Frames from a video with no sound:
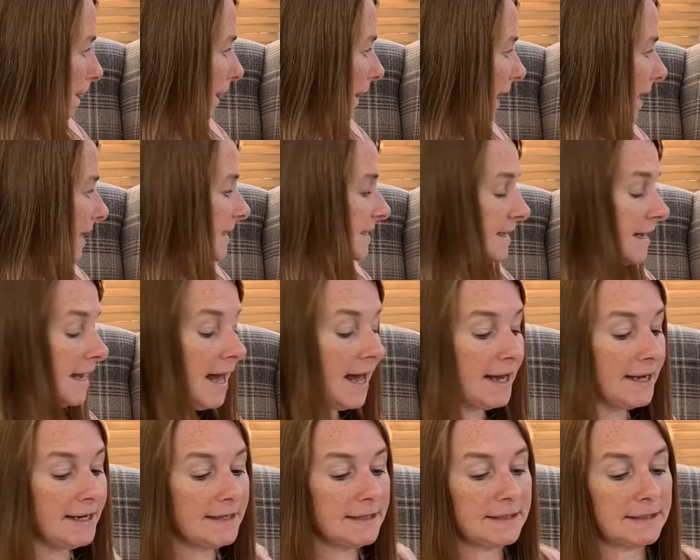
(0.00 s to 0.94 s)
is
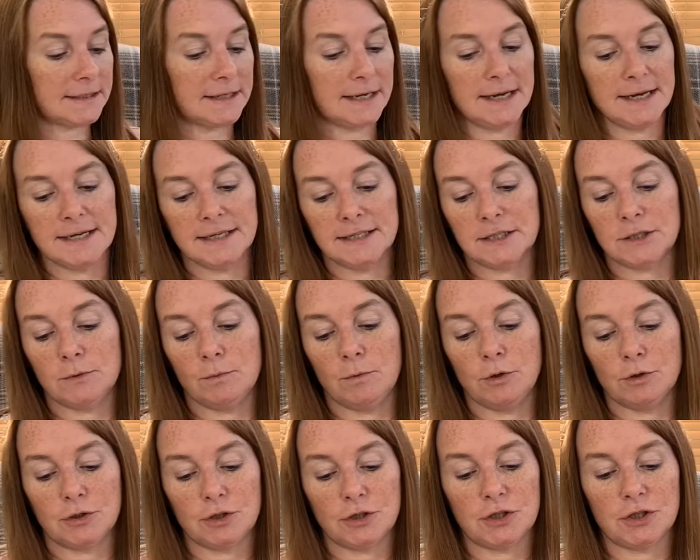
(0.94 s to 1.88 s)
Kate
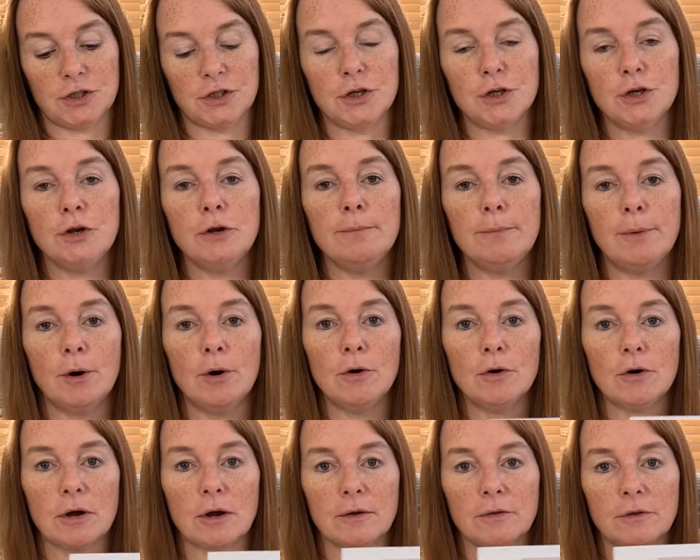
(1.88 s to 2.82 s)
Eastwood's new book,